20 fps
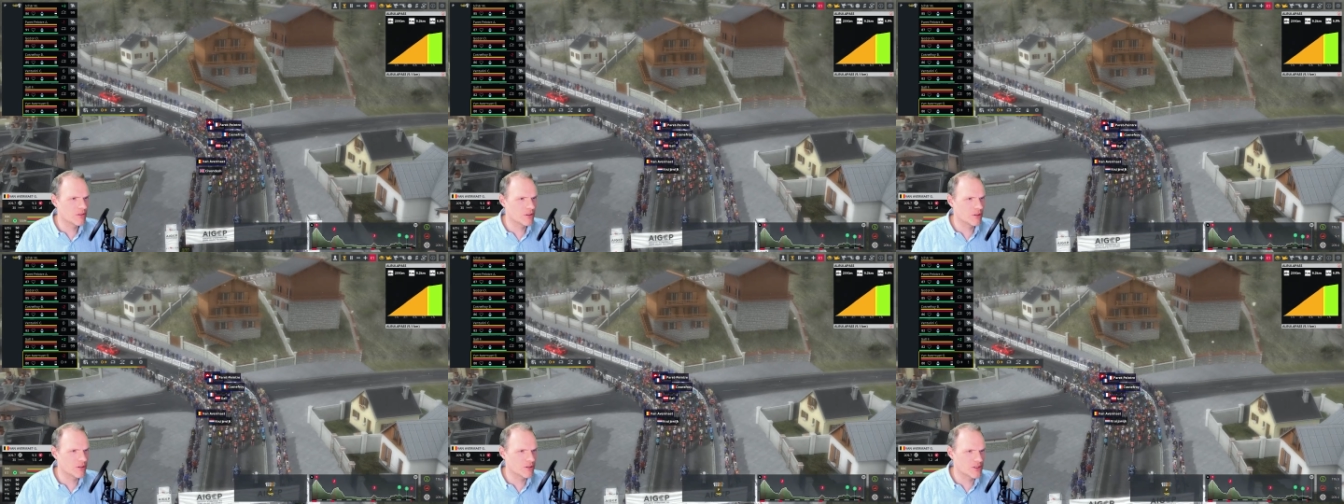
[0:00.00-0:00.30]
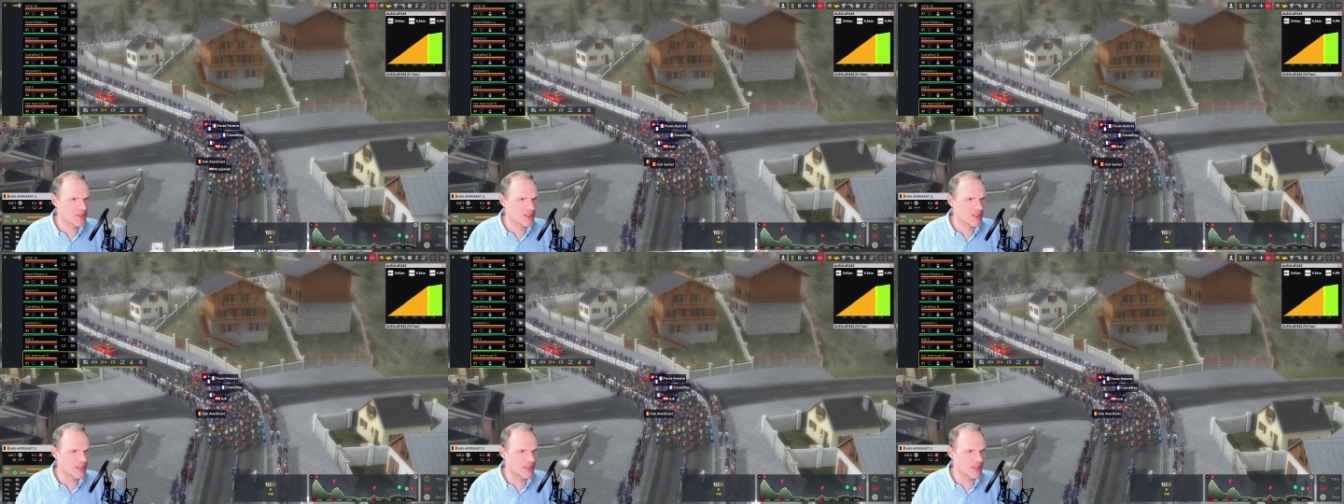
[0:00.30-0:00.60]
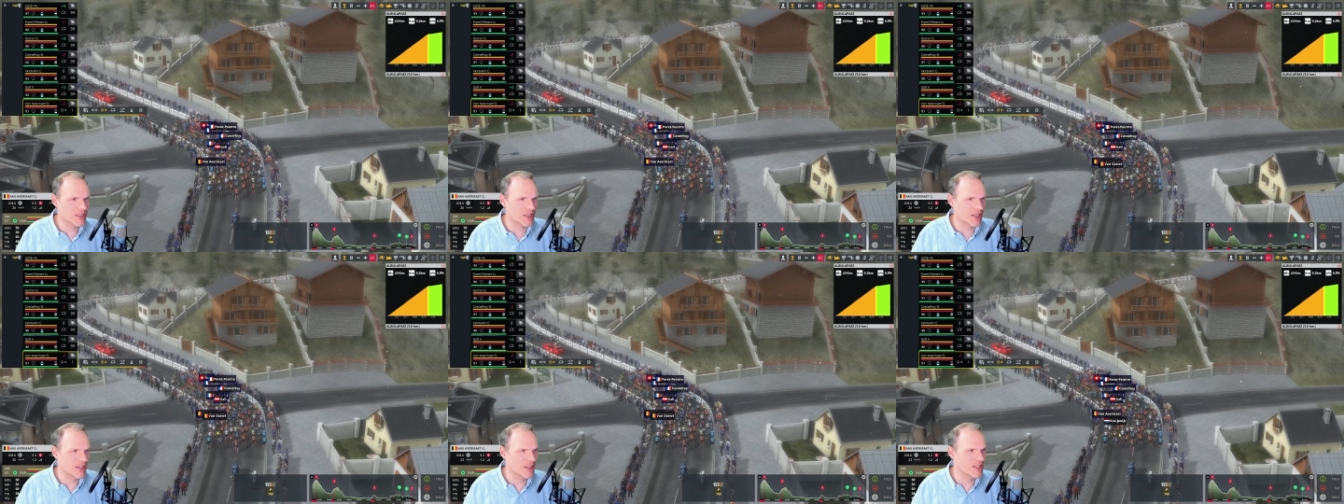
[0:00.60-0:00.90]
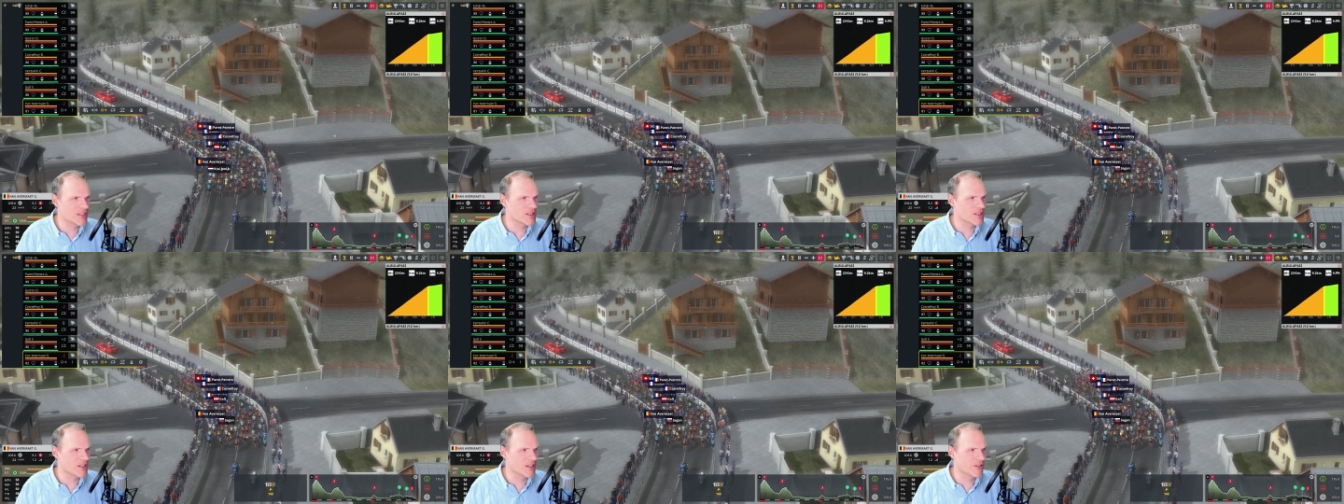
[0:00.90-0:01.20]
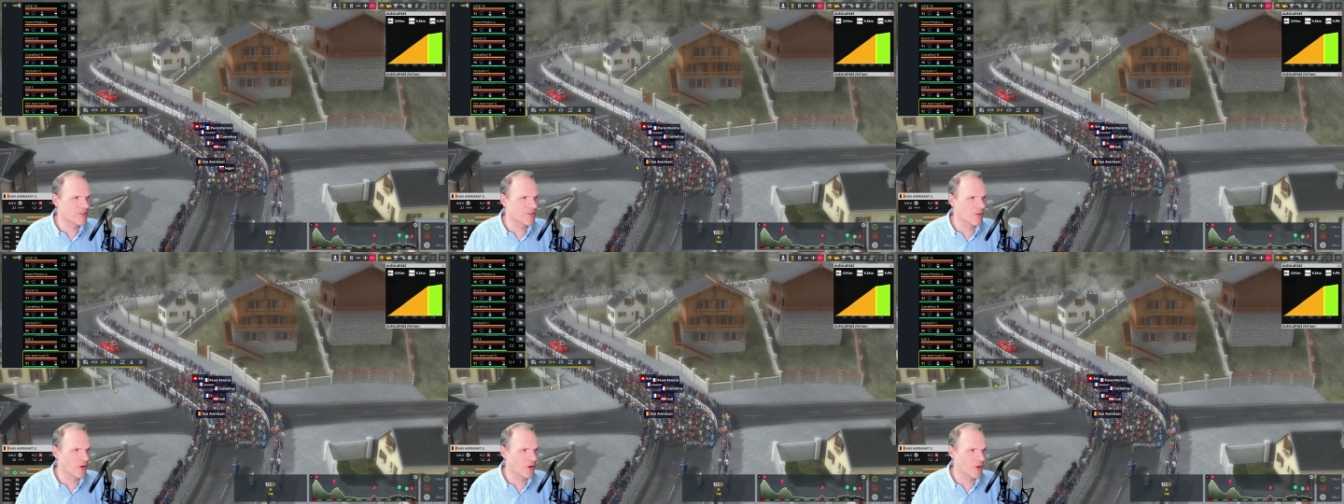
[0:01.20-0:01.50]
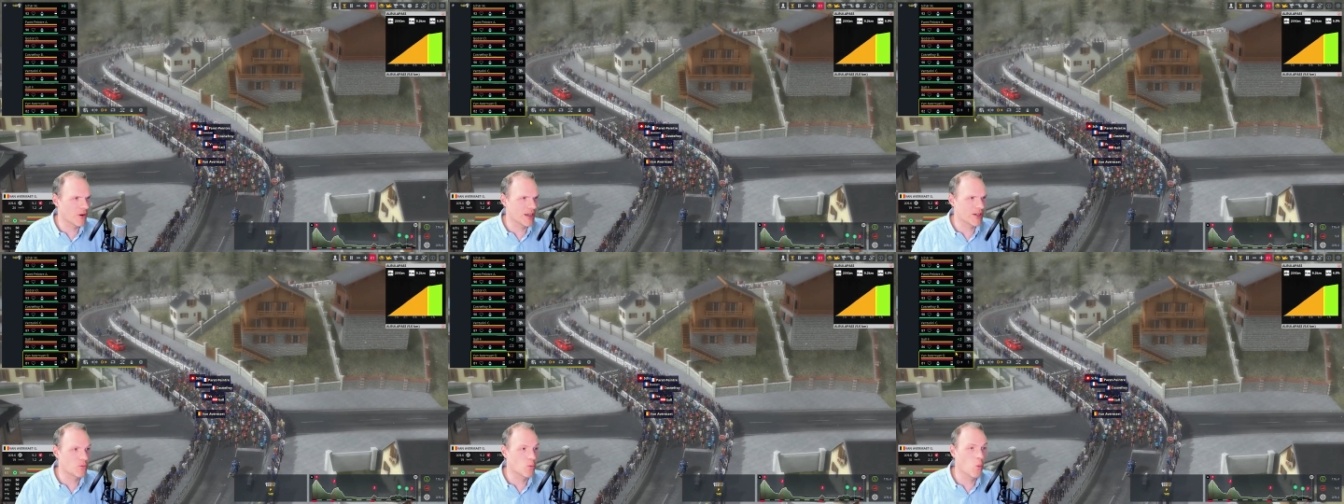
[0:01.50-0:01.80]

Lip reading: You see, he can easily follow at